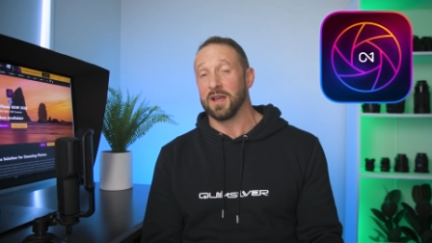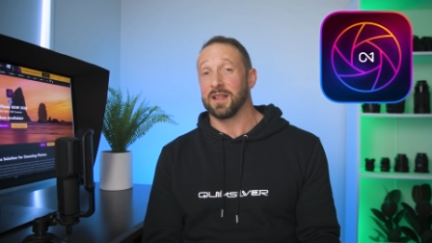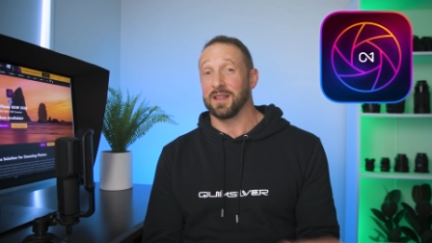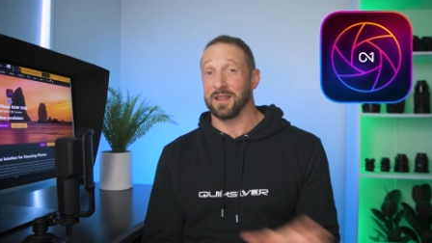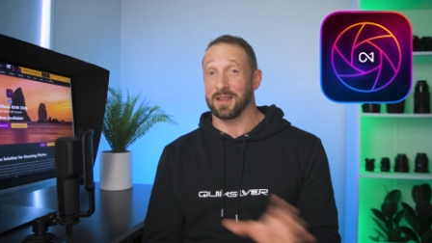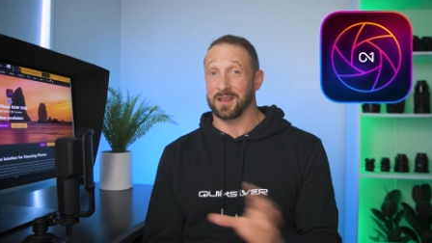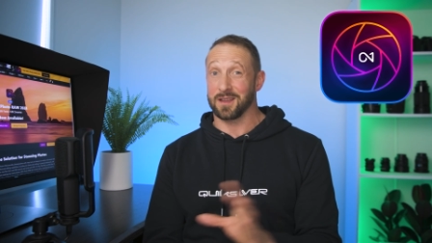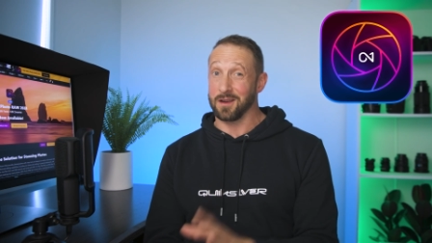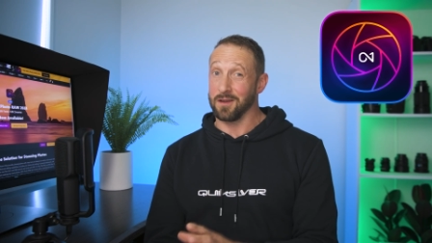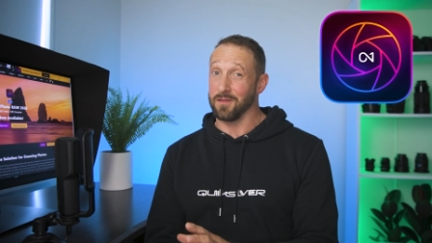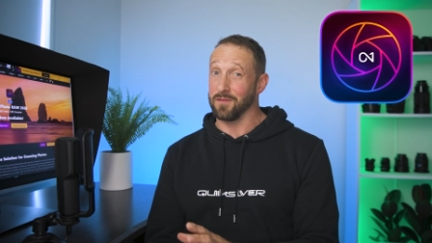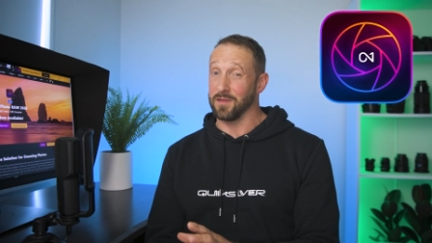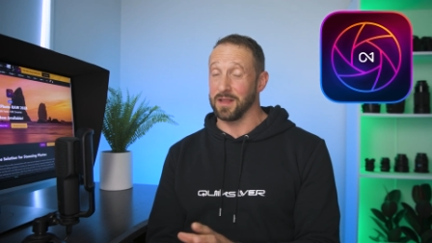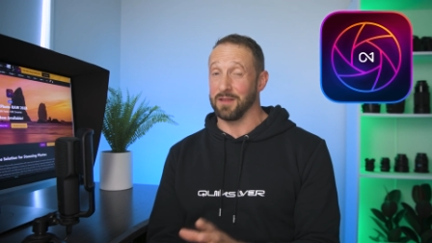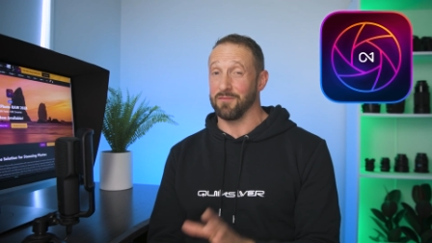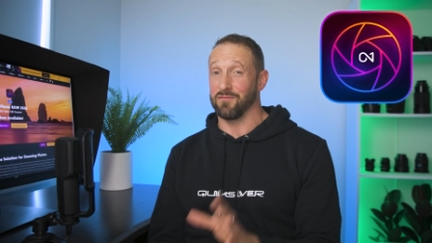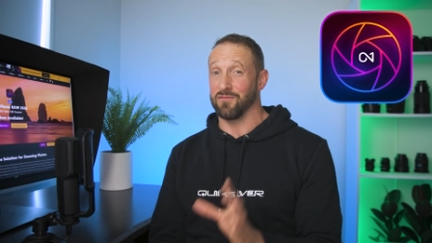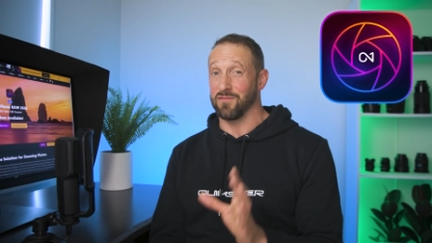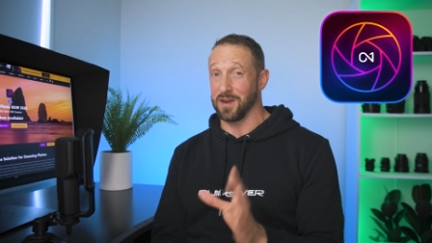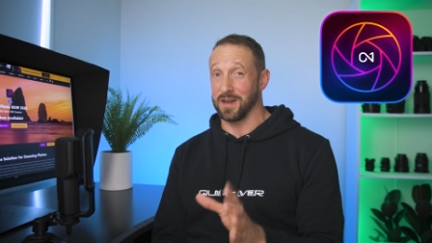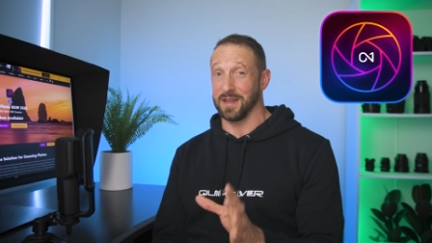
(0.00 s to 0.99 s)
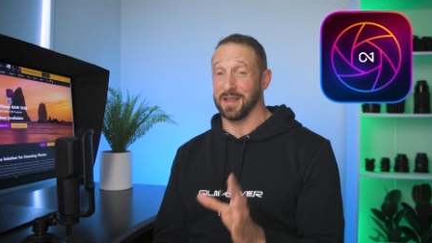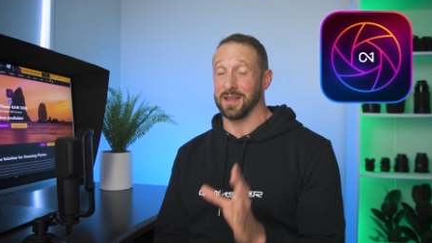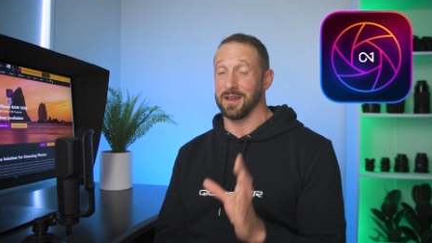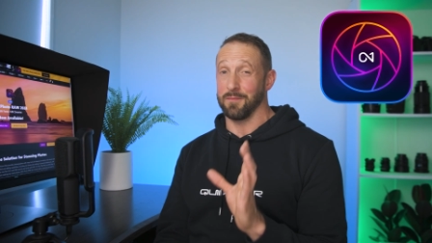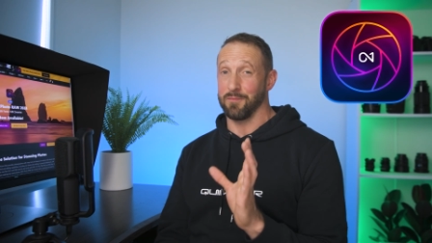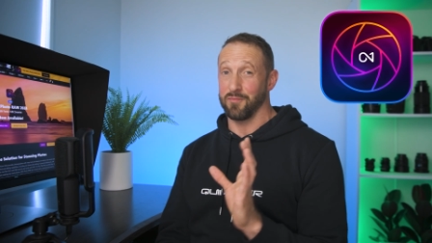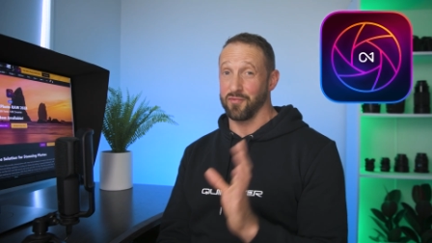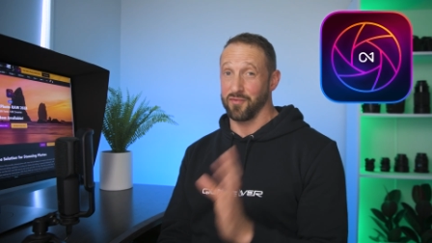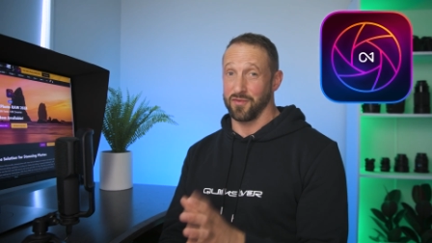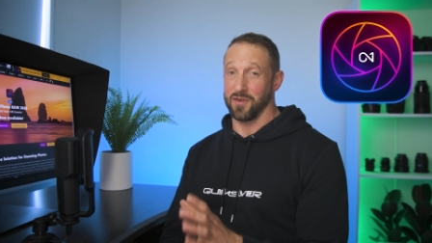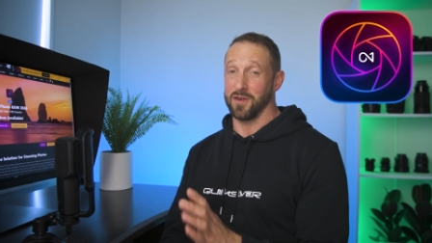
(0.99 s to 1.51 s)
they're currently running a
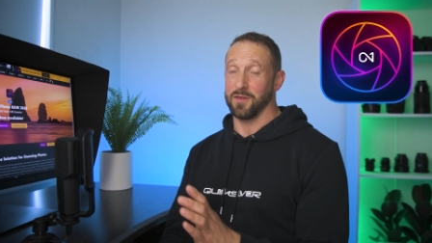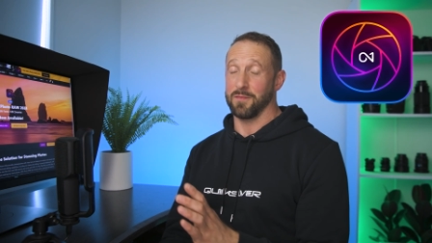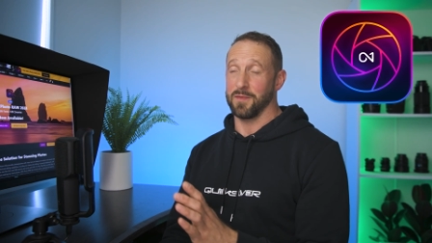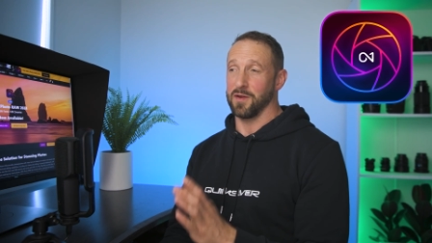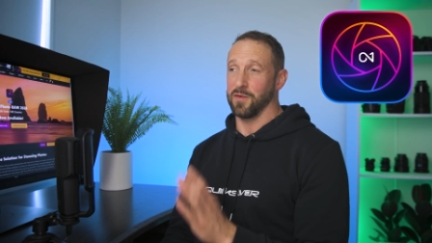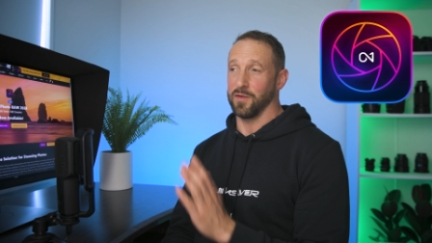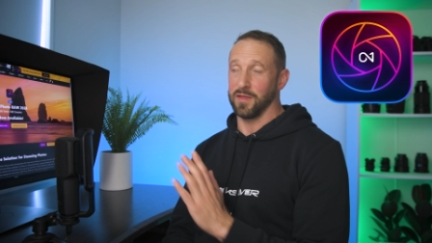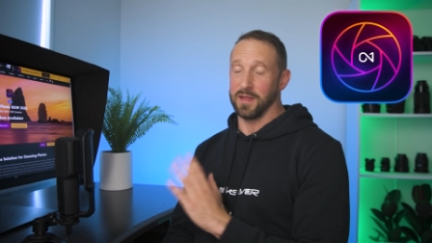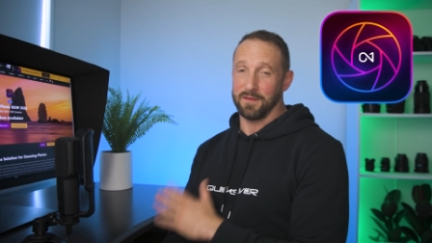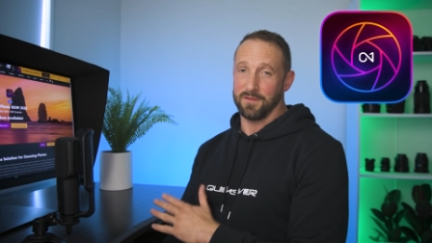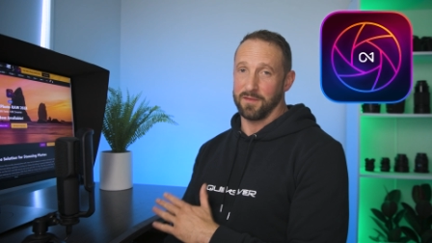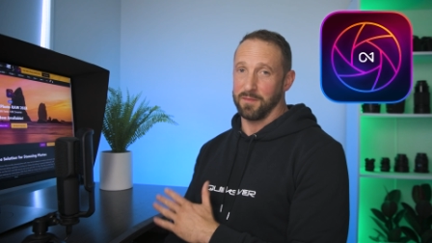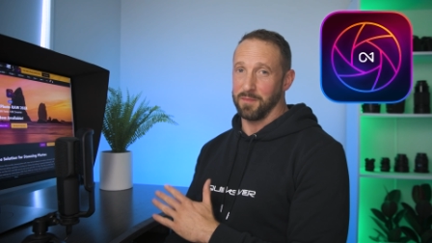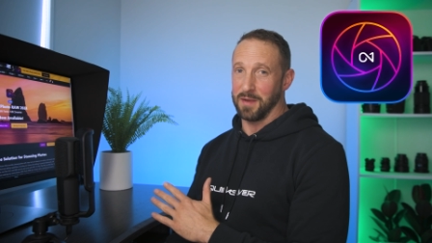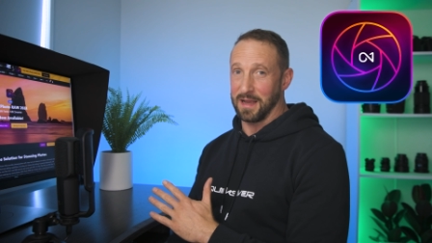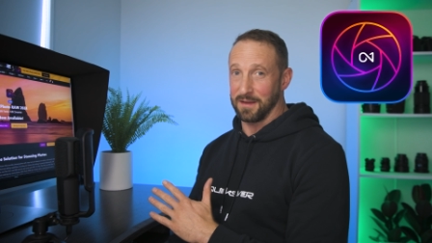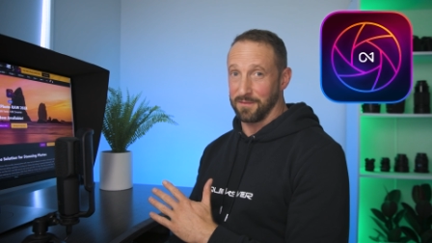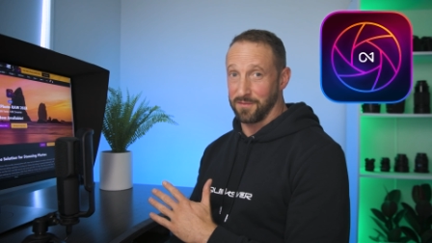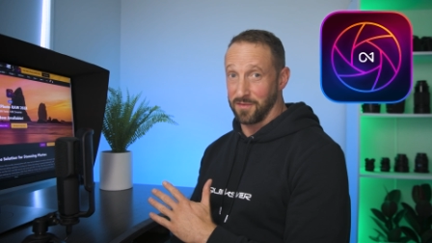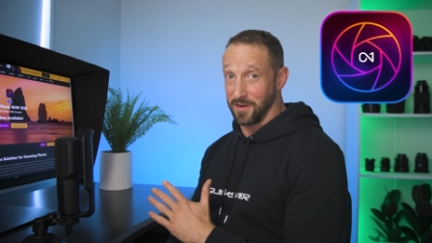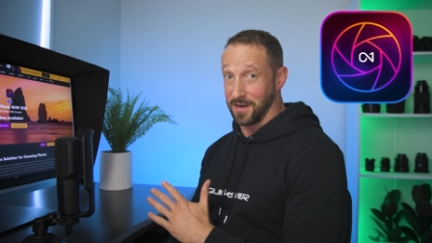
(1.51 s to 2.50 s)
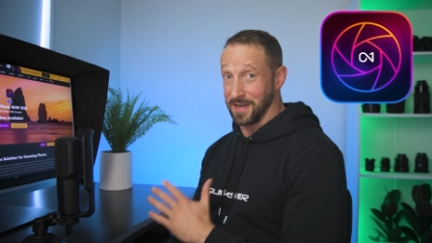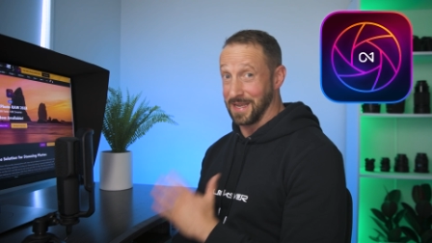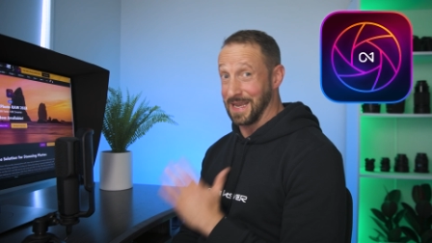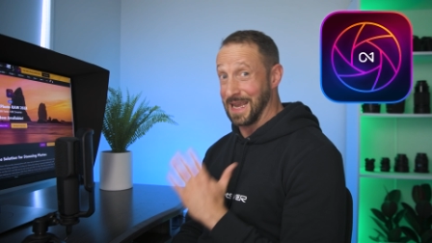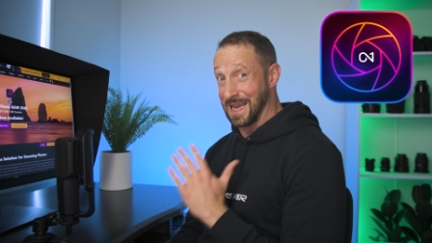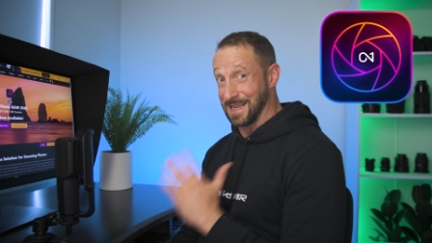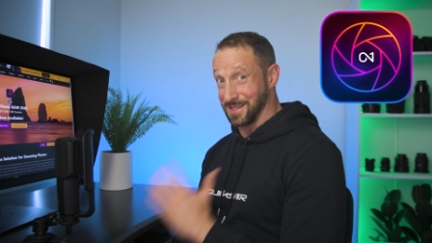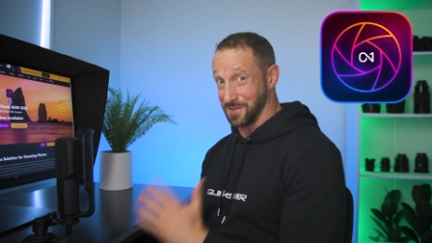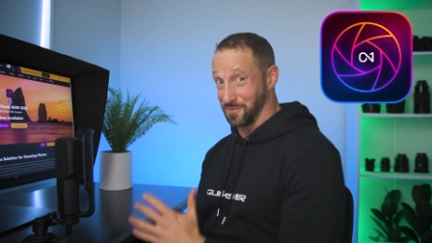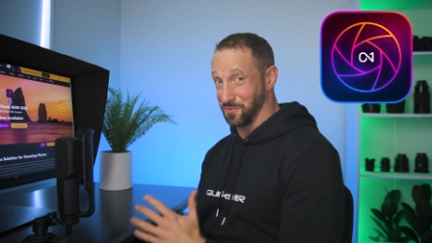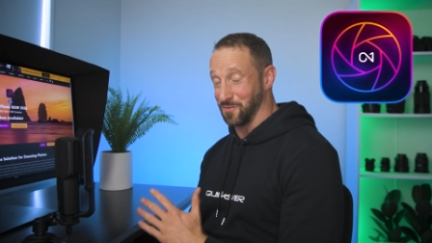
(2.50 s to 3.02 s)
promo on that for Black Friday
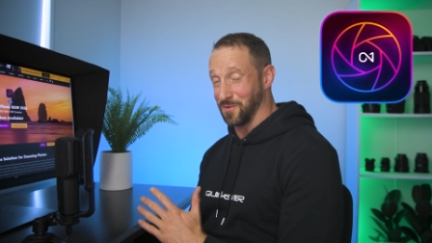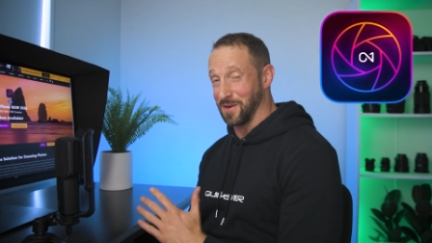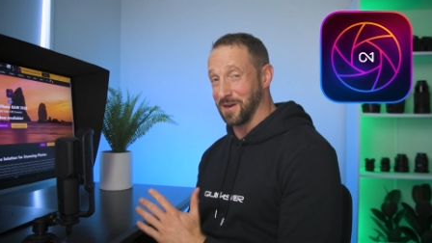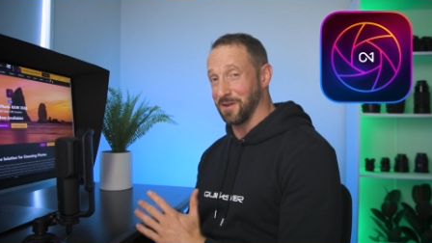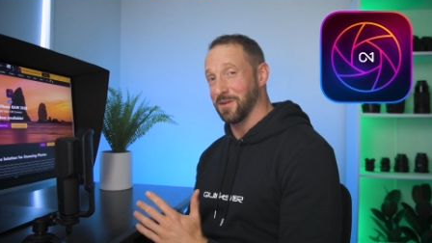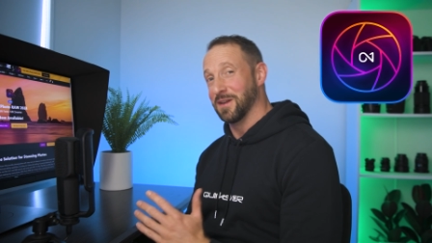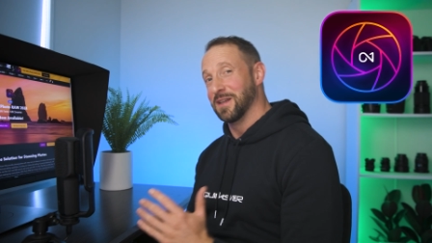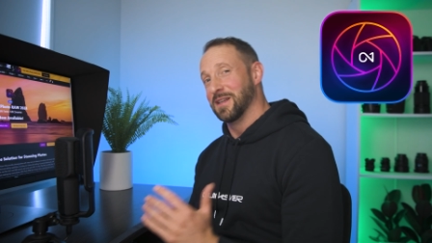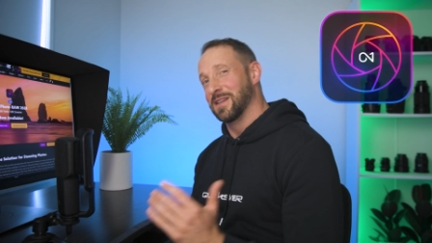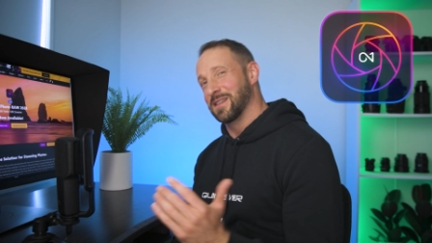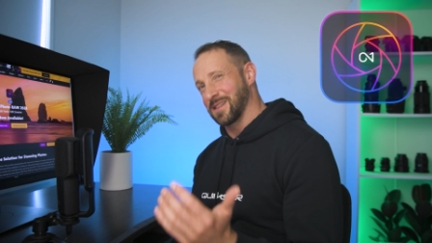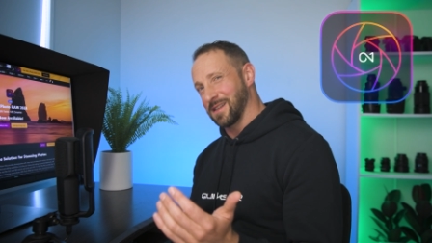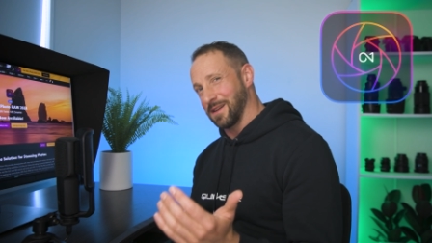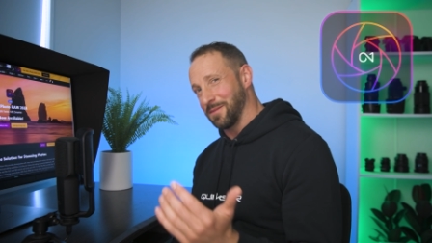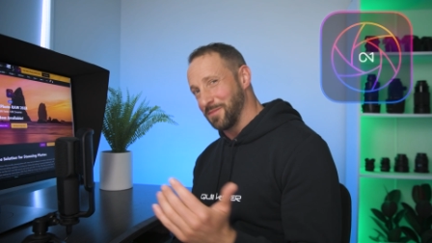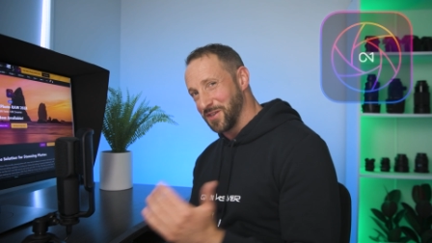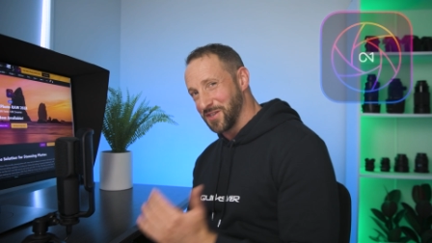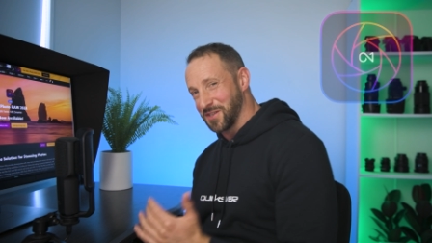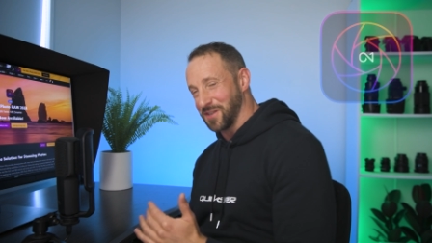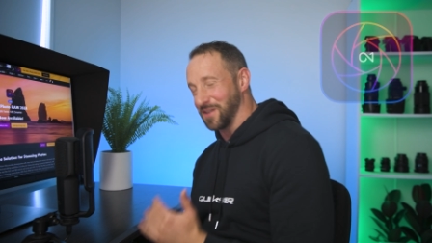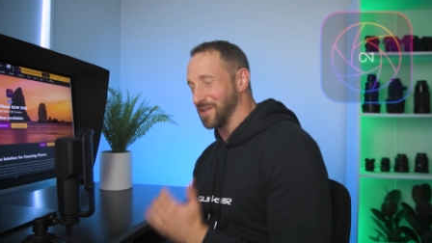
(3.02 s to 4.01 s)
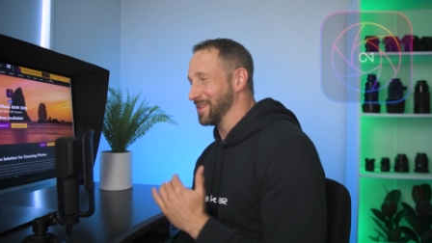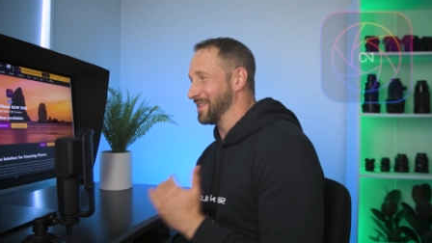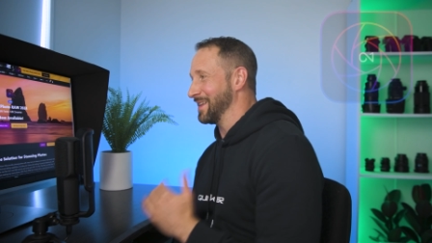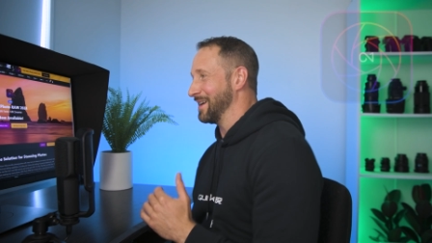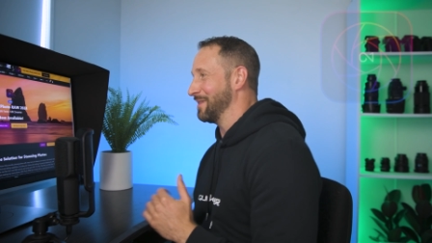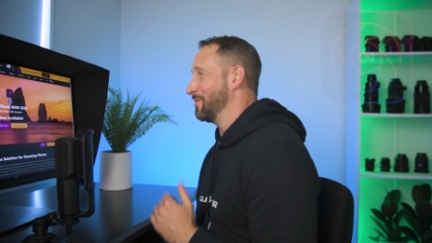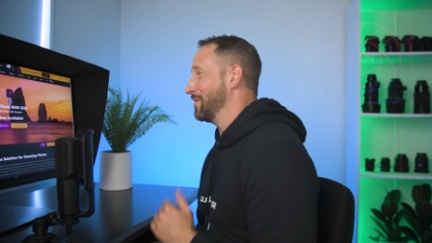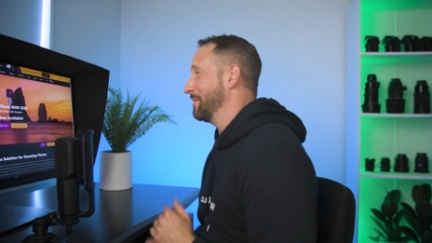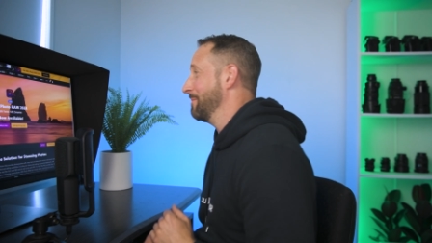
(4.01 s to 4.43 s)
as well. So let me show you that